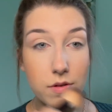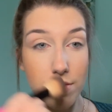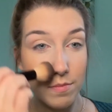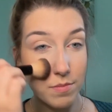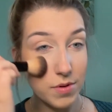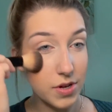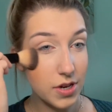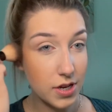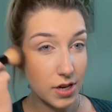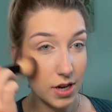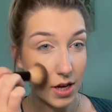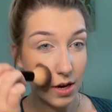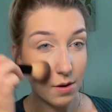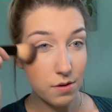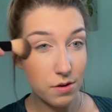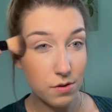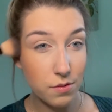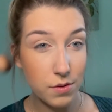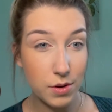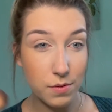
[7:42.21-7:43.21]
But today
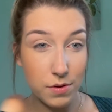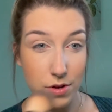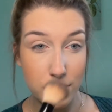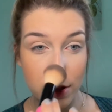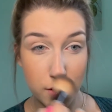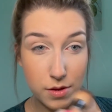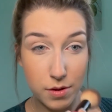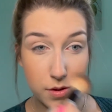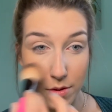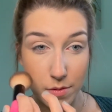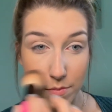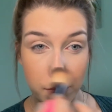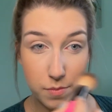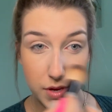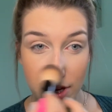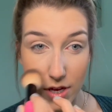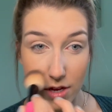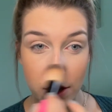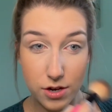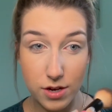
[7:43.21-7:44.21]
we're going with
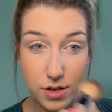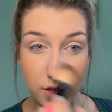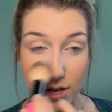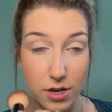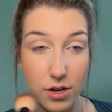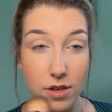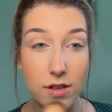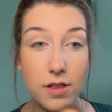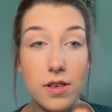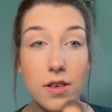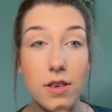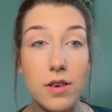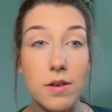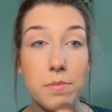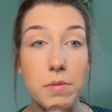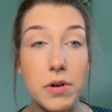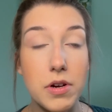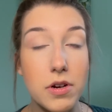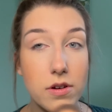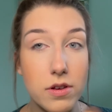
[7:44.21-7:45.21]
peach because I just think
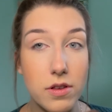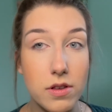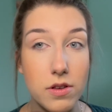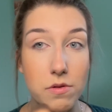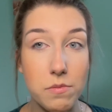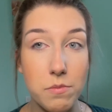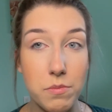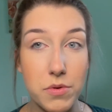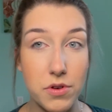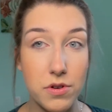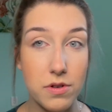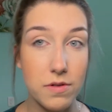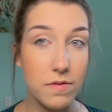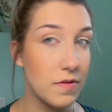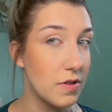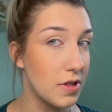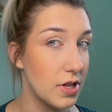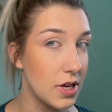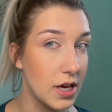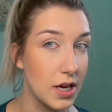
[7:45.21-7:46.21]
it pairs so
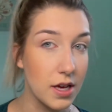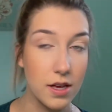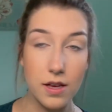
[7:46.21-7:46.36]
beautifully